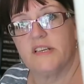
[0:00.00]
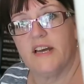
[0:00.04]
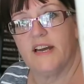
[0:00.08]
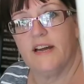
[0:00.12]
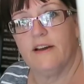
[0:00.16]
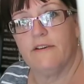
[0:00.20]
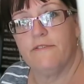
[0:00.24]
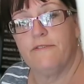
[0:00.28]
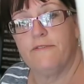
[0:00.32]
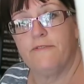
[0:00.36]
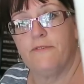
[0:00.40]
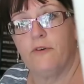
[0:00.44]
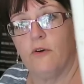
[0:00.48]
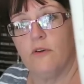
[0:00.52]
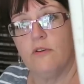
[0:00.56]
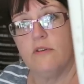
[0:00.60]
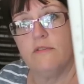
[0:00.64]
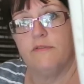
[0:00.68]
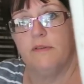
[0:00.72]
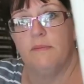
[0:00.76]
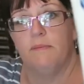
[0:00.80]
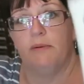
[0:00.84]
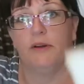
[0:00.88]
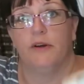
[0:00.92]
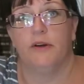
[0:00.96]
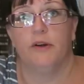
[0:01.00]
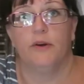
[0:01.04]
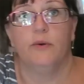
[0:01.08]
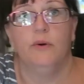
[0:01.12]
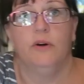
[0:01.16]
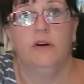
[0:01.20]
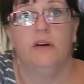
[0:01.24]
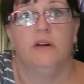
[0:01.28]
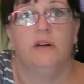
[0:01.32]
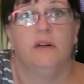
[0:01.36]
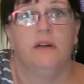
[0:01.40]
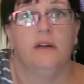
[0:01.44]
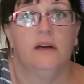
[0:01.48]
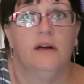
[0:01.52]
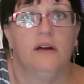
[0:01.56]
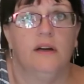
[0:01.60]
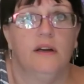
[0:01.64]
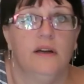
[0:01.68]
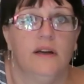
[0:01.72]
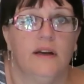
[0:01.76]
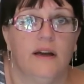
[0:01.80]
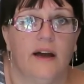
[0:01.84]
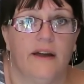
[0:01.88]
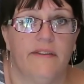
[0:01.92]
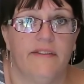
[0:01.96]
I have four of the blue
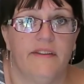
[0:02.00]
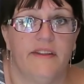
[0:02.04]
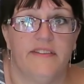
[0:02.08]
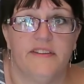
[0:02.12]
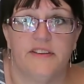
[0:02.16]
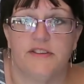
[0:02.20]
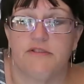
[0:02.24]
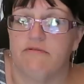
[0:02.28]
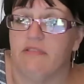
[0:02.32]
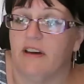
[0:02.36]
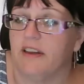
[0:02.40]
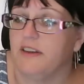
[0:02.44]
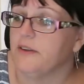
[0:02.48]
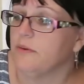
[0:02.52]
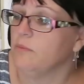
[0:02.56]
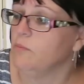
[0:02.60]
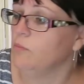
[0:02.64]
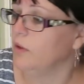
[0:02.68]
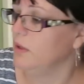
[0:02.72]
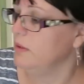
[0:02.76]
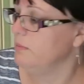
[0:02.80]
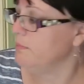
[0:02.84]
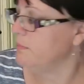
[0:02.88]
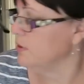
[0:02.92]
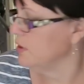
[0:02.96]
and then this random one